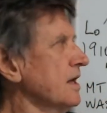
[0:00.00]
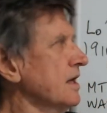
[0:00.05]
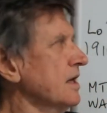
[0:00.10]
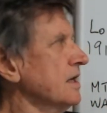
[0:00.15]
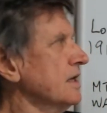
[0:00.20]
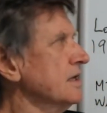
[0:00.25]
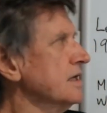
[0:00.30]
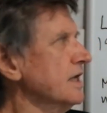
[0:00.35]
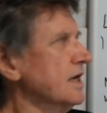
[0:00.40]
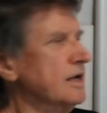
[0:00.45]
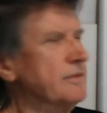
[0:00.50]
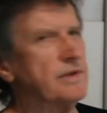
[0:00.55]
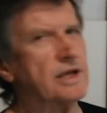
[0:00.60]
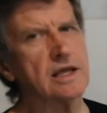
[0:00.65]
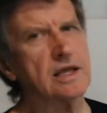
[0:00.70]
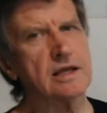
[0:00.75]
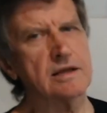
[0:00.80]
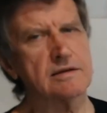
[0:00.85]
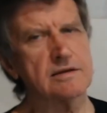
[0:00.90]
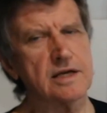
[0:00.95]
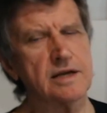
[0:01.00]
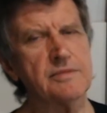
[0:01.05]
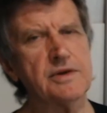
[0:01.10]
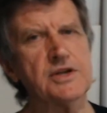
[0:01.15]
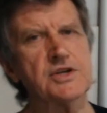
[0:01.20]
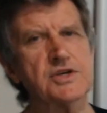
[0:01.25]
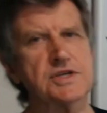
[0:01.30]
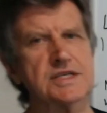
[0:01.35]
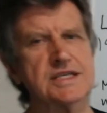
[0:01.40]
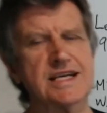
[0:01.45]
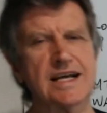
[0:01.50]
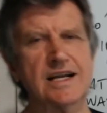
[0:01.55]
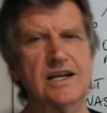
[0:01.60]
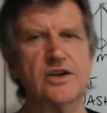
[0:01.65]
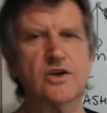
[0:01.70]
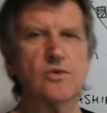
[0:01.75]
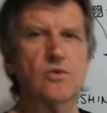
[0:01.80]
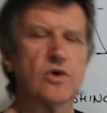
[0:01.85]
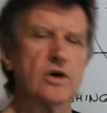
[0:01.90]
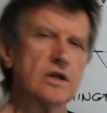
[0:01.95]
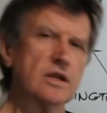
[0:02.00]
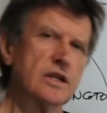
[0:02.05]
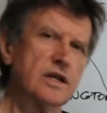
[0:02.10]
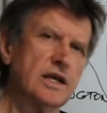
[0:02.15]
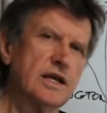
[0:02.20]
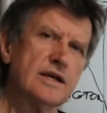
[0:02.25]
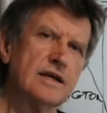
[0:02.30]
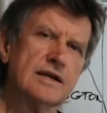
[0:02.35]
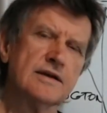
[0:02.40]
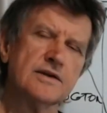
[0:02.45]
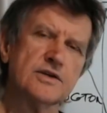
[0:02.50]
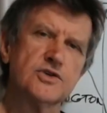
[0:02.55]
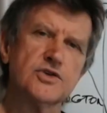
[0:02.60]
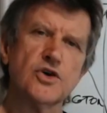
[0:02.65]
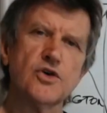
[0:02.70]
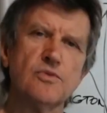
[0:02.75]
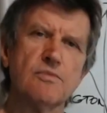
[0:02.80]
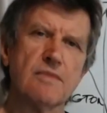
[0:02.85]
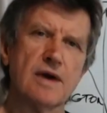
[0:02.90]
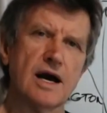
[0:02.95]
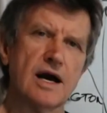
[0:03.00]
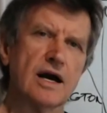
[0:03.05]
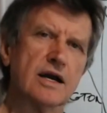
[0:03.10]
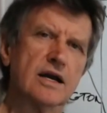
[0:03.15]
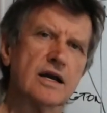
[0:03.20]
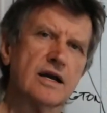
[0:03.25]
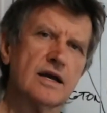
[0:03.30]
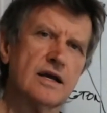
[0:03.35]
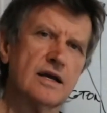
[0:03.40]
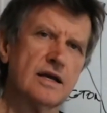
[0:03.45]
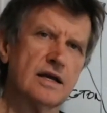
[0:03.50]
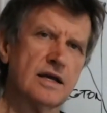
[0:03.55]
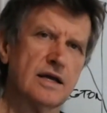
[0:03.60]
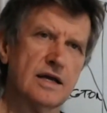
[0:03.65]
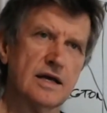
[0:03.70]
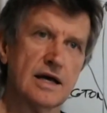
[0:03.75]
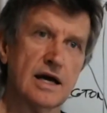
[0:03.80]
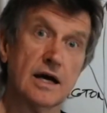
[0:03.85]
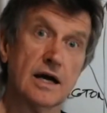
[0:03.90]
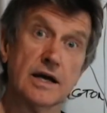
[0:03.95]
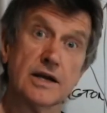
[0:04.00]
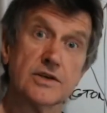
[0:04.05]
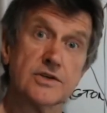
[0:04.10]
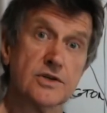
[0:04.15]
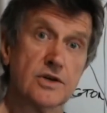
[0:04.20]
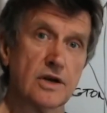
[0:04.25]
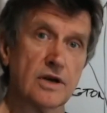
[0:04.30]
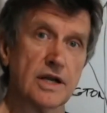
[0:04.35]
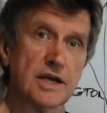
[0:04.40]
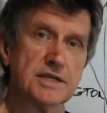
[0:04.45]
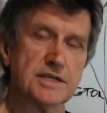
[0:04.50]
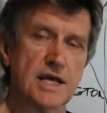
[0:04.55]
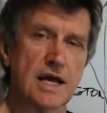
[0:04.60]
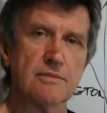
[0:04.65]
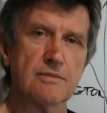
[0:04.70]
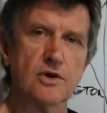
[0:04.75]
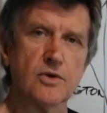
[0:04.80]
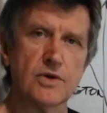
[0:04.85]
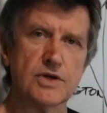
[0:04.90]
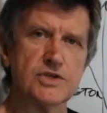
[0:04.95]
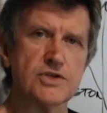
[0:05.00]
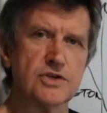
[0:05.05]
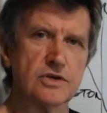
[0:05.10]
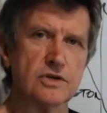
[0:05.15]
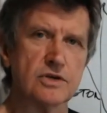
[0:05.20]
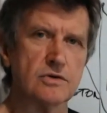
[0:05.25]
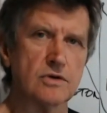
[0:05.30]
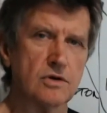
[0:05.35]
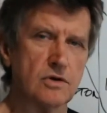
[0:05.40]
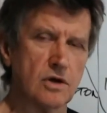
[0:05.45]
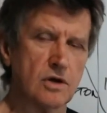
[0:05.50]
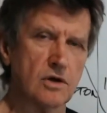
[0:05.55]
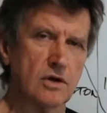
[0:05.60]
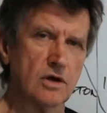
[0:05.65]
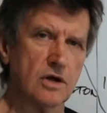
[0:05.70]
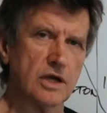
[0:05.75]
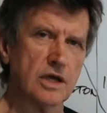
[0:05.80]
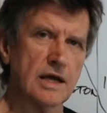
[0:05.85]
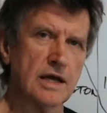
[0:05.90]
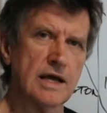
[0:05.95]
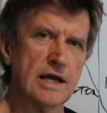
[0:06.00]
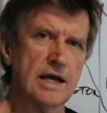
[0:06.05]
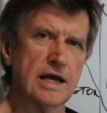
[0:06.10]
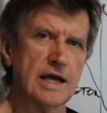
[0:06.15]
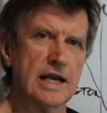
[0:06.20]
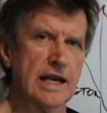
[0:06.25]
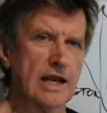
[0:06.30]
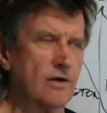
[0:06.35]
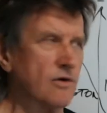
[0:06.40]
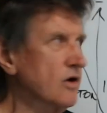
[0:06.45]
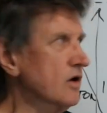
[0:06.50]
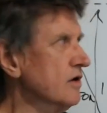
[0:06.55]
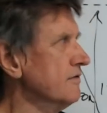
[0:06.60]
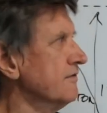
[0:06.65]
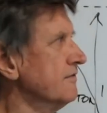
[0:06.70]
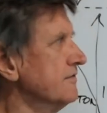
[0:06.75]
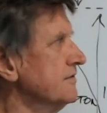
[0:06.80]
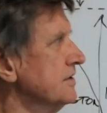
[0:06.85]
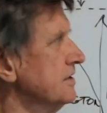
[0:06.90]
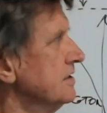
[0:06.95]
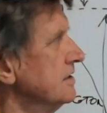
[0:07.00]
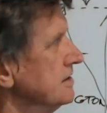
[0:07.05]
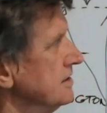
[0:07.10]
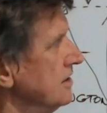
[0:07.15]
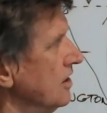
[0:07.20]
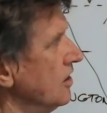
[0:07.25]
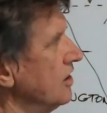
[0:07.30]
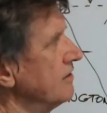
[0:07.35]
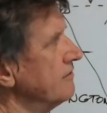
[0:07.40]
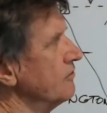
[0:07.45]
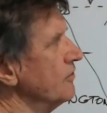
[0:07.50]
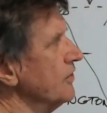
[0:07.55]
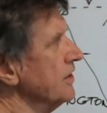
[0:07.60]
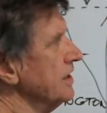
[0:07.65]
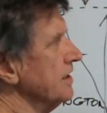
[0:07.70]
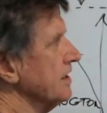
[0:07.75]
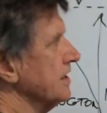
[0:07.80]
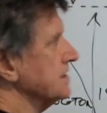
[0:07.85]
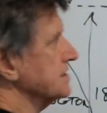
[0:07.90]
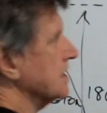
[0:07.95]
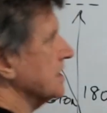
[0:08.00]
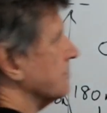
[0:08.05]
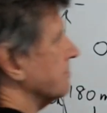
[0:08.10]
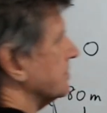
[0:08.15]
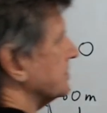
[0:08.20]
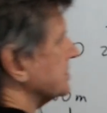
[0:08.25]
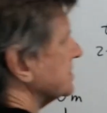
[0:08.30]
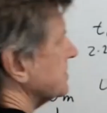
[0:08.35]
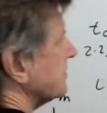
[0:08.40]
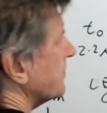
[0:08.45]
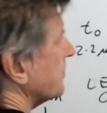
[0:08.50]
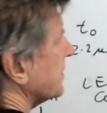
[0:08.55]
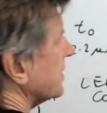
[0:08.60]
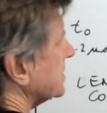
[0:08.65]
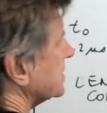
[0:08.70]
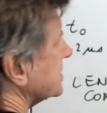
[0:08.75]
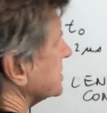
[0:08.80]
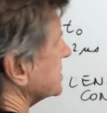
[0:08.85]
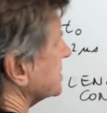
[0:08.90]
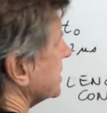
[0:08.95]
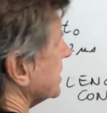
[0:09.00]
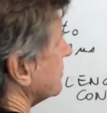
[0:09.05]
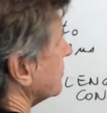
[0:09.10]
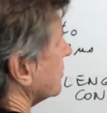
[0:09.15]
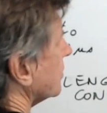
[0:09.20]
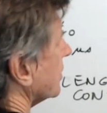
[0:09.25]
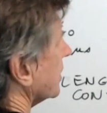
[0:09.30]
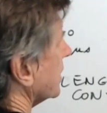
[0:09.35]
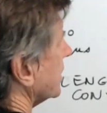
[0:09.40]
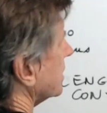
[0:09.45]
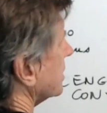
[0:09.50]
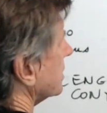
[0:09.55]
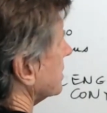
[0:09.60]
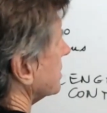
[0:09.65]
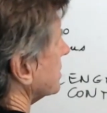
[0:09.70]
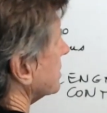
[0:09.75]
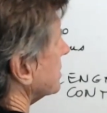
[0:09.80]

Now let me just tell you what the 2-mark external exam question could look like. Now I've written this up as CYL